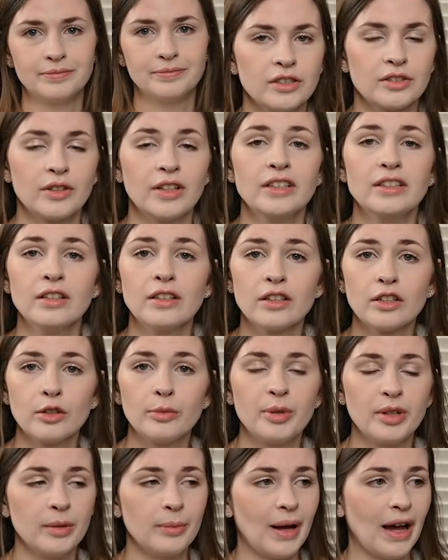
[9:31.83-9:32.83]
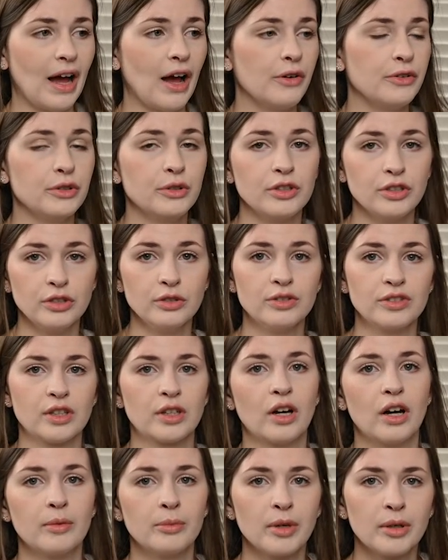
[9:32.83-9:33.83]
So that's a little bit about how you can use the
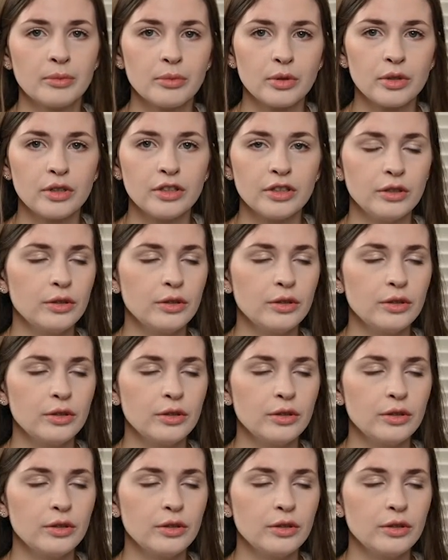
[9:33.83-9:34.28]
Kanban board.